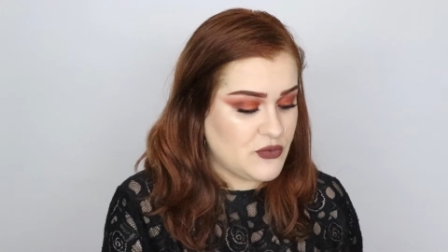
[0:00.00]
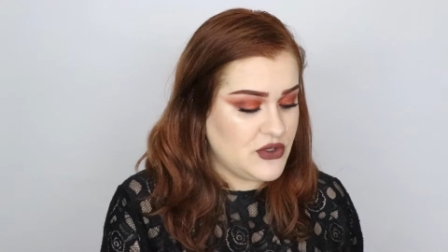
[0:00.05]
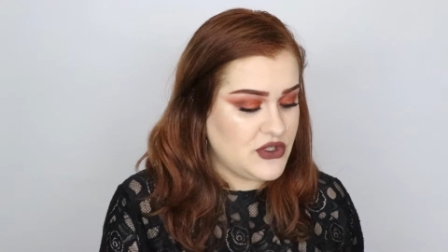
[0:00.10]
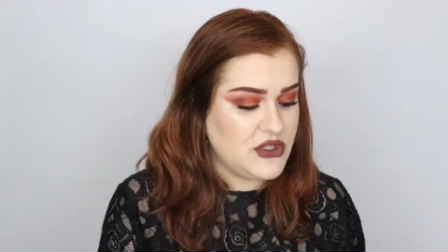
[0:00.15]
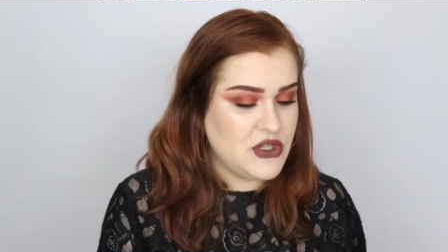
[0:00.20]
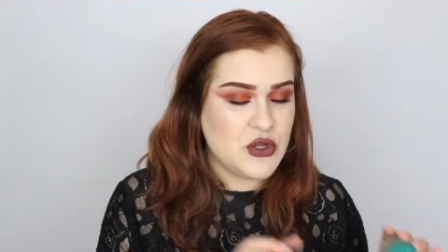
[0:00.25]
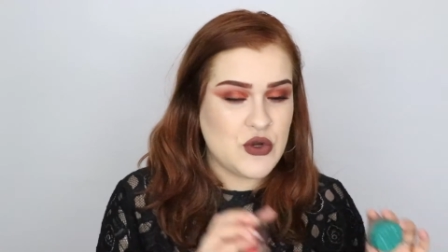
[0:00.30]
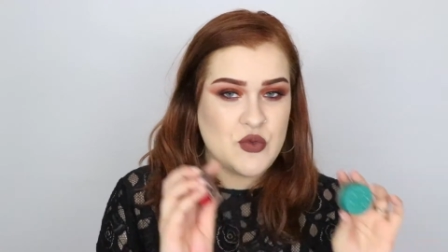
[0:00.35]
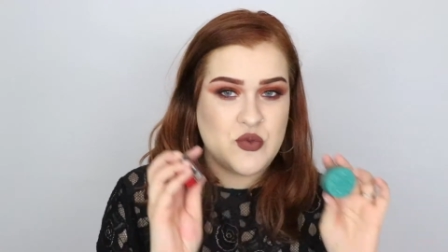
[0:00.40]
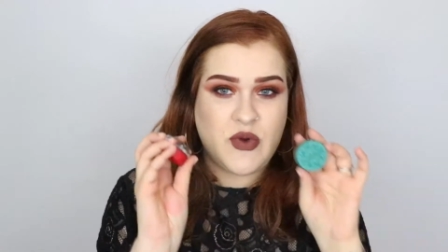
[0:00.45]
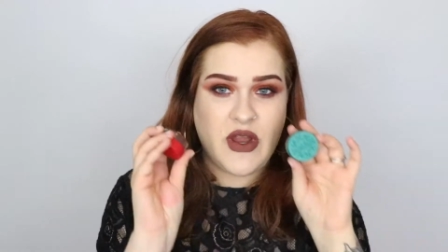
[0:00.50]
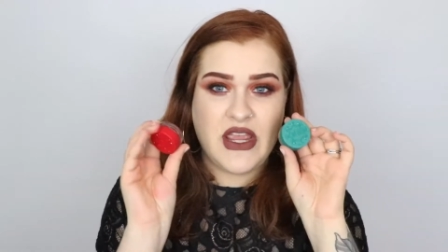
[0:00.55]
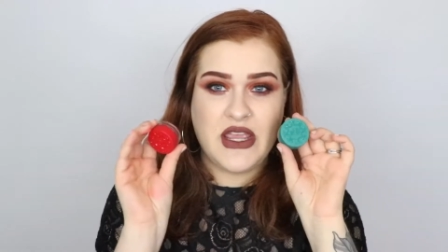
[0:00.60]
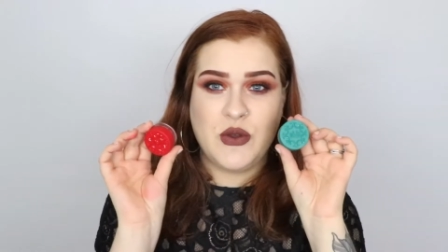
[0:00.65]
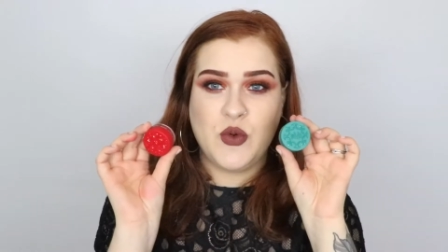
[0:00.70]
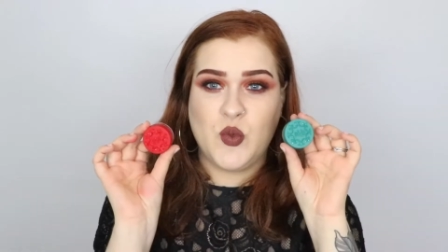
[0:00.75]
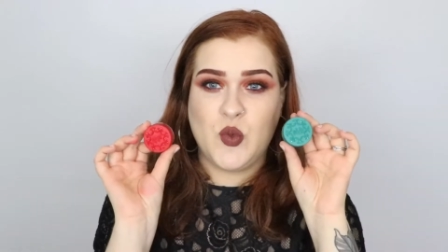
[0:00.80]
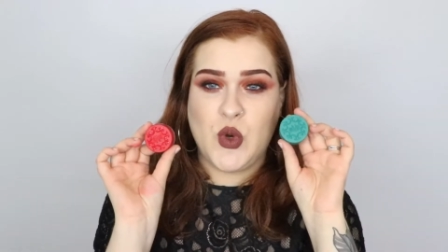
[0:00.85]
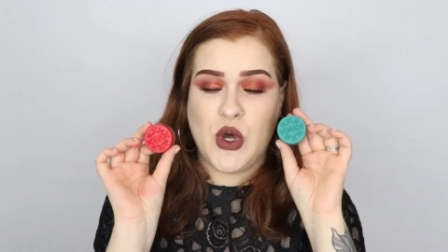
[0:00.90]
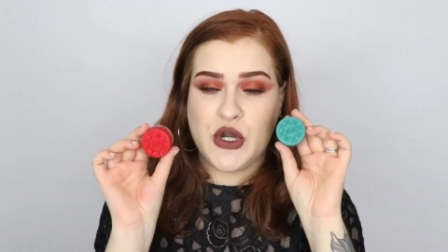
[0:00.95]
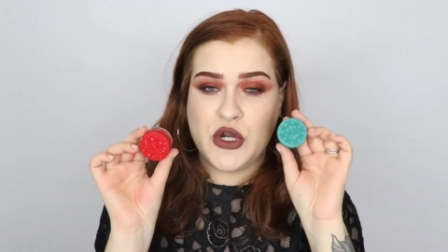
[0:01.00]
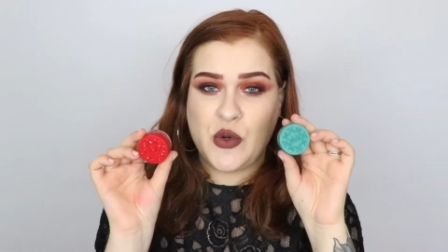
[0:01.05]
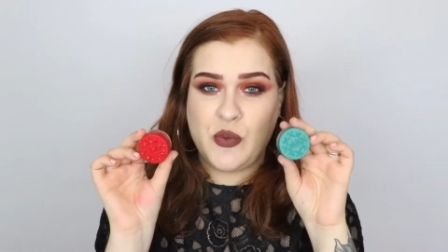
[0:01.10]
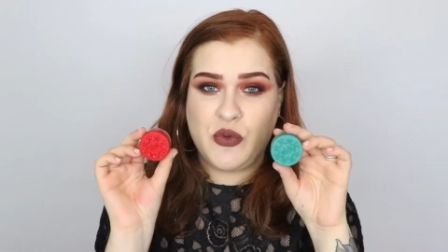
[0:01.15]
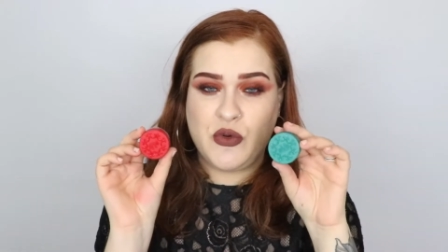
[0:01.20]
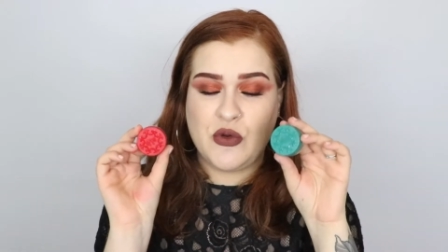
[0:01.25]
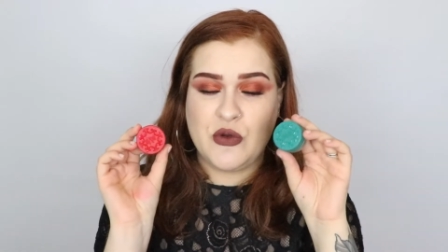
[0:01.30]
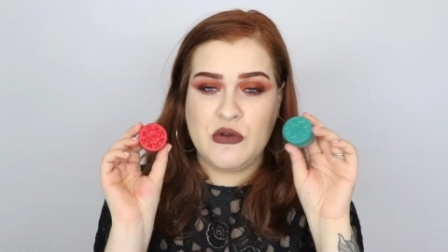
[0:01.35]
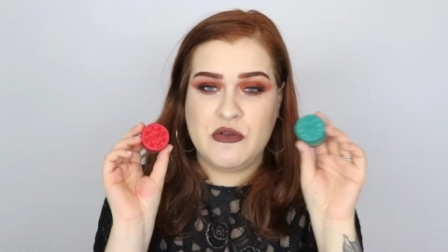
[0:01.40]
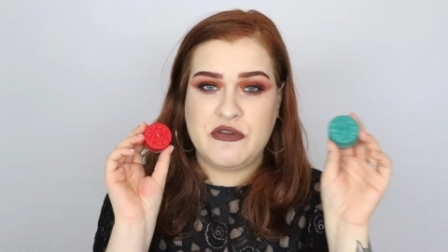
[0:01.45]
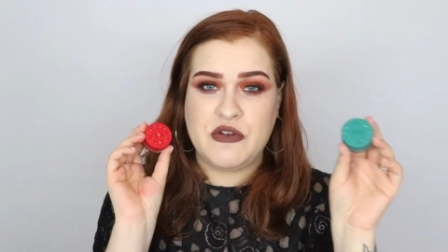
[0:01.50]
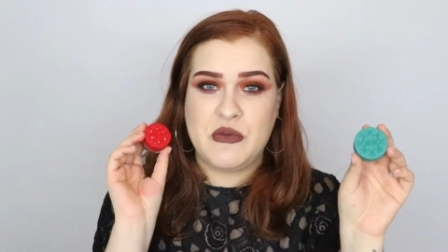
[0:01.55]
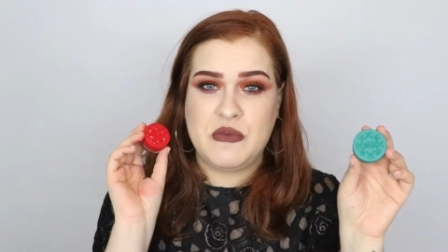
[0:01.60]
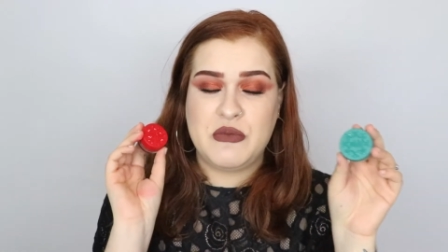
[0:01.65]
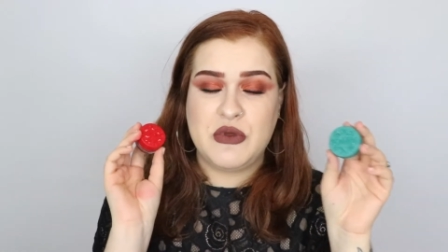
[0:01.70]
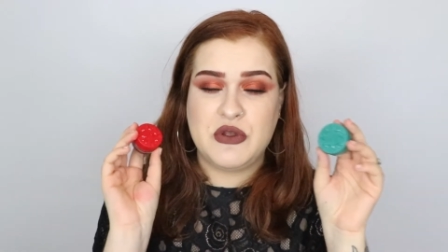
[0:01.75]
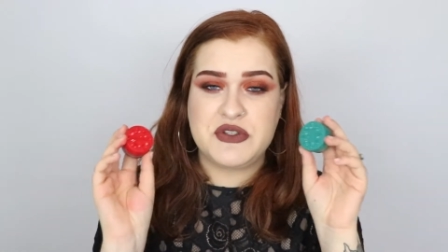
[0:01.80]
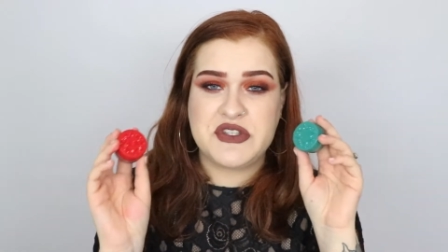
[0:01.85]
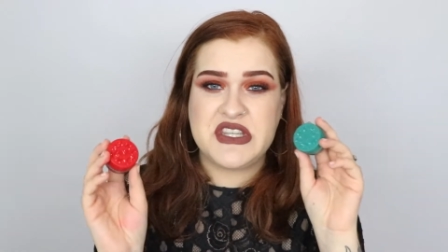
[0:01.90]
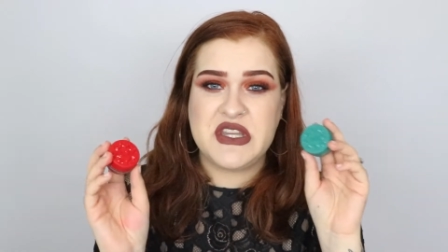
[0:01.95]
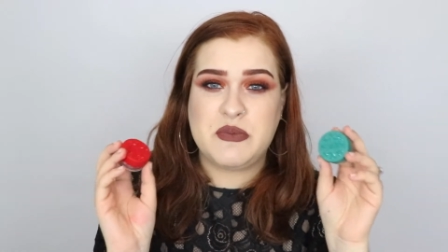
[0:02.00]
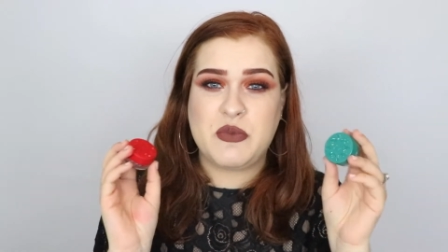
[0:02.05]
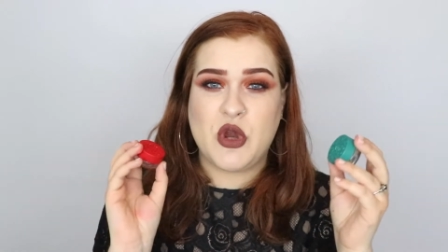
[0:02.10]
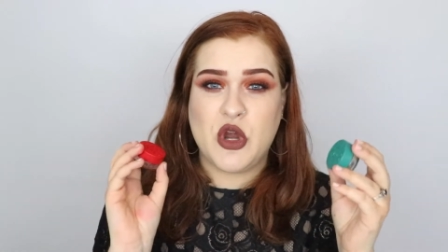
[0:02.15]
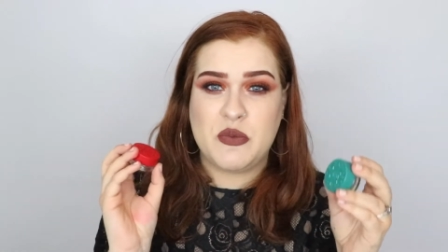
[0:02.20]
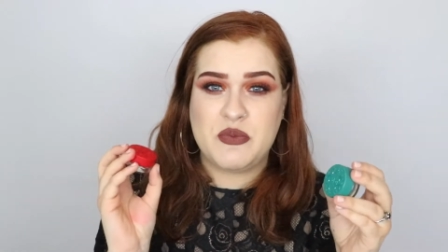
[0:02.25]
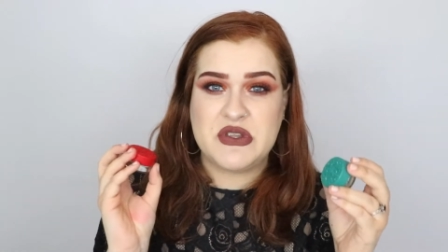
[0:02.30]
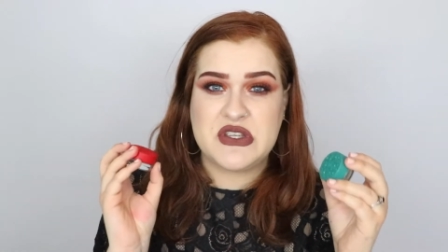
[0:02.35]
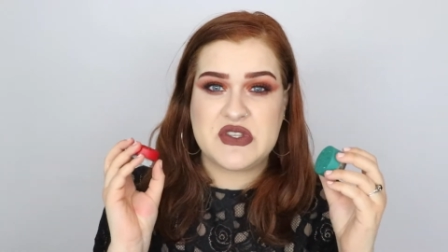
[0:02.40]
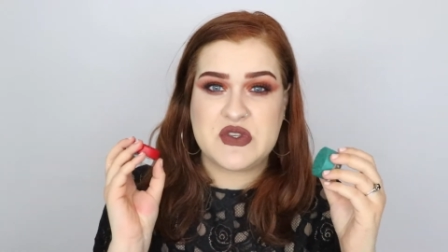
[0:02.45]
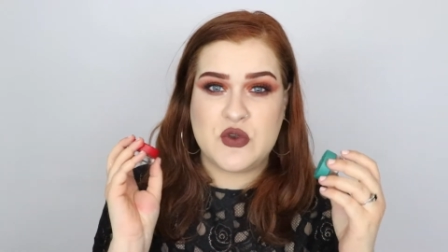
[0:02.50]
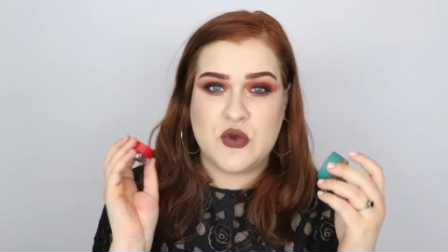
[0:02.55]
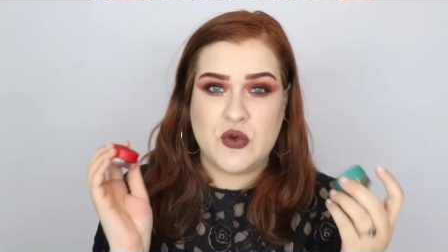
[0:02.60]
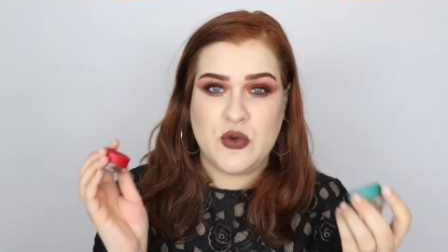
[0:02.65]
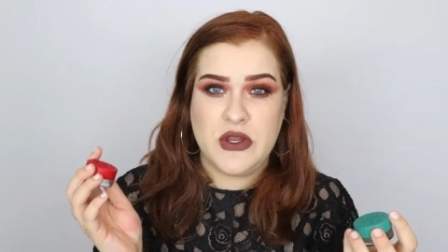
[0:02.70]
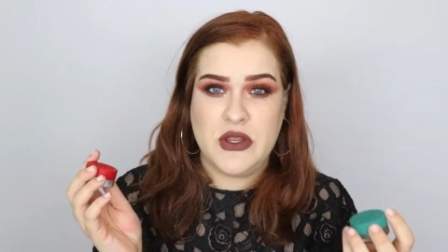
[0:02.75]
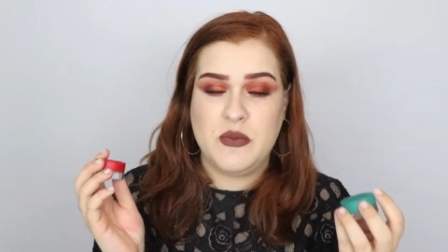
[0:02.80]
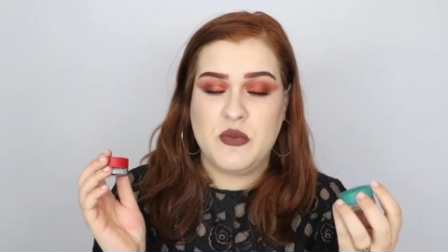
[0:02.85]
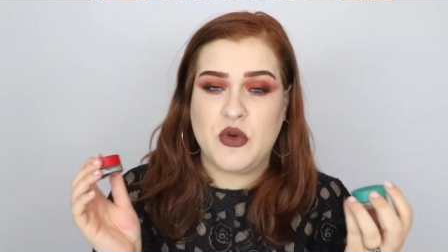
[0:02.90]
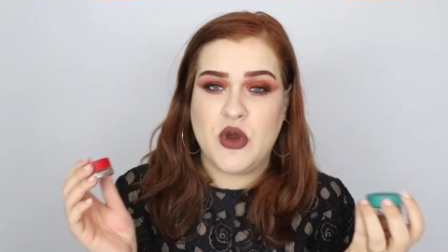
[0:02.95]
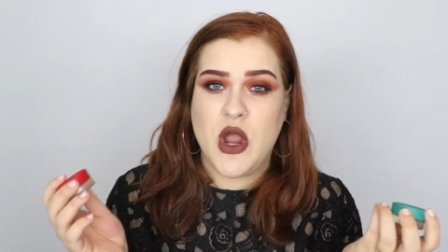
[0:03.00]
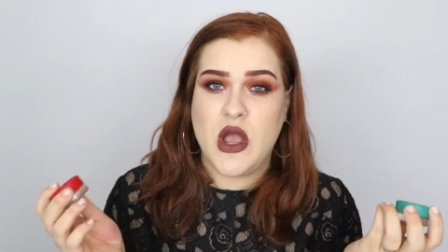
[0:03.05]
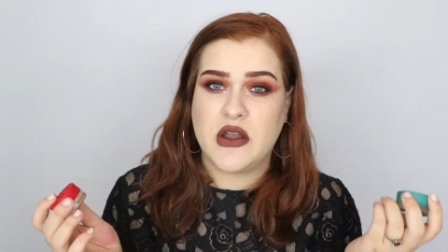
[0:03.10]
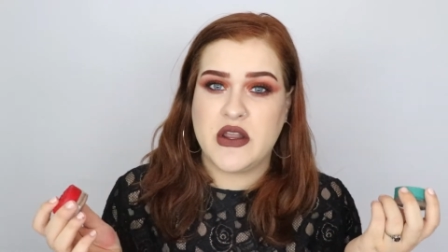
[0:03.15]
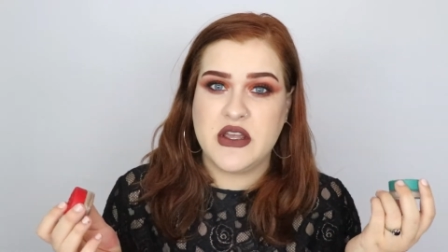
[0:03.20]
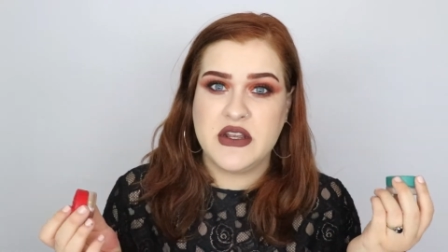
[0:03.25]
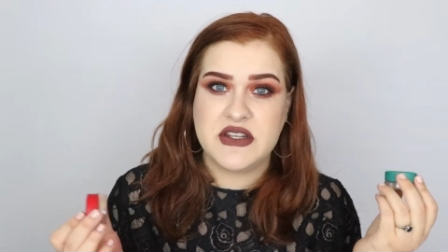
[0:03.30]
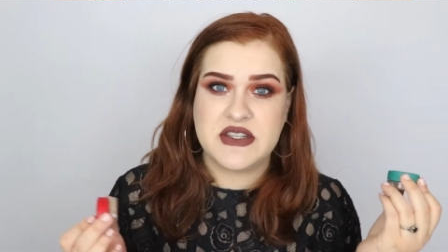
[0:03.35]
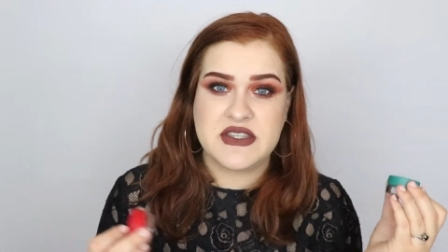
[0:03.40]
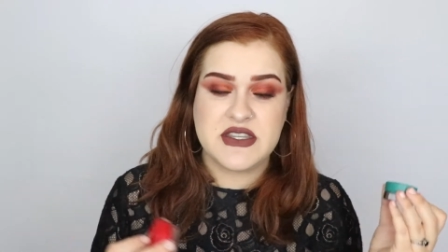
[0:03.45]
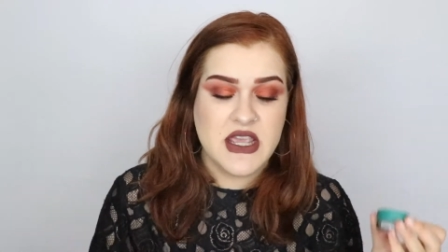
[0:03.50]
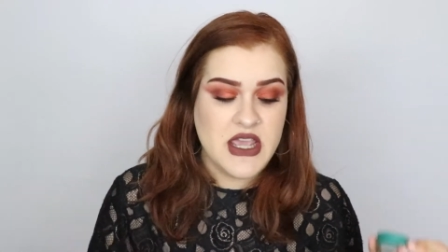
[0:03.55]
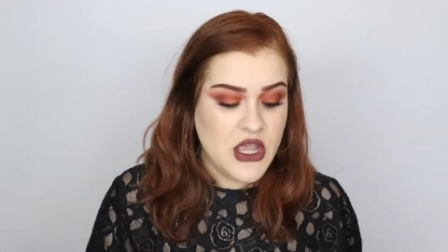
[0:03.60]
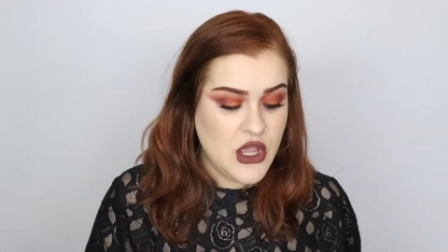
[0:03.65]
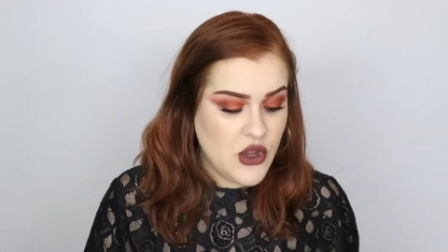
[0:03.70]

really great waterproof multi-purpose cream products,